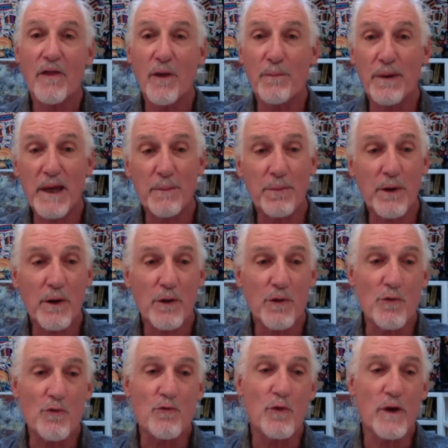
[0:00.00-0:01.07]
The people
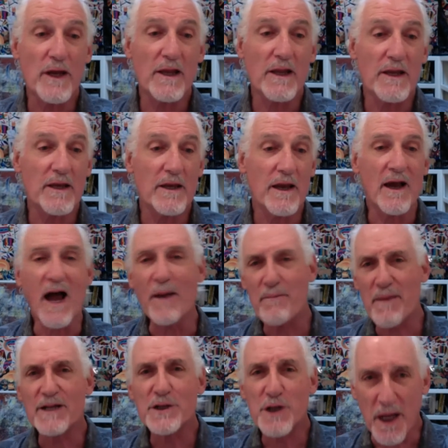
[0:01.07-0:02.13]
who really, I
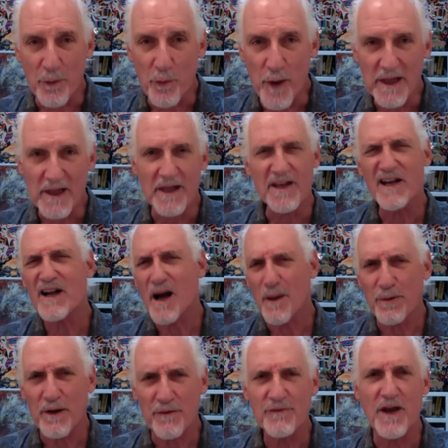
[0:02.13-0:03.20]
met John Weakland a
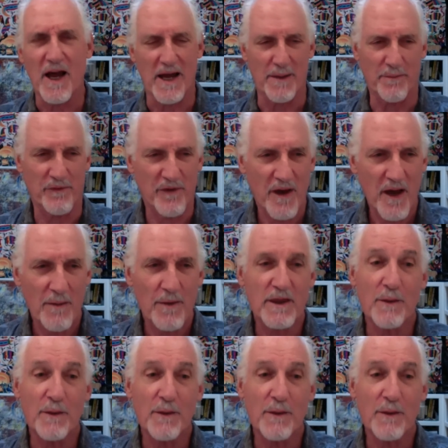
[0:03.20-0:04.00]
couple of times,